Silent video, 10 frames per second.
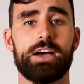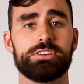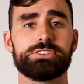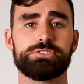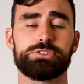Now
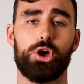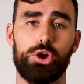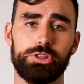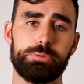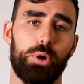this is an
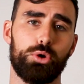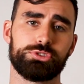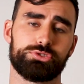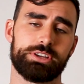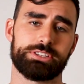early
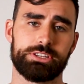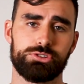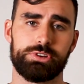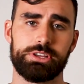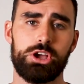bone stress
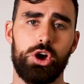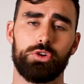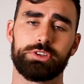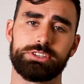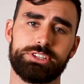injury
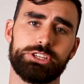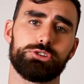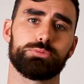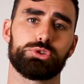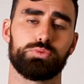on the
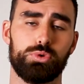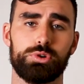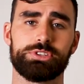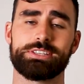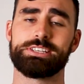continuum
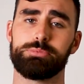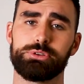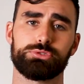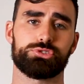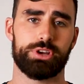towards a
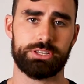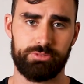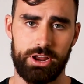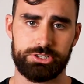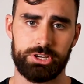tibial stress
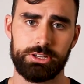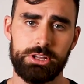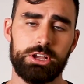fracture.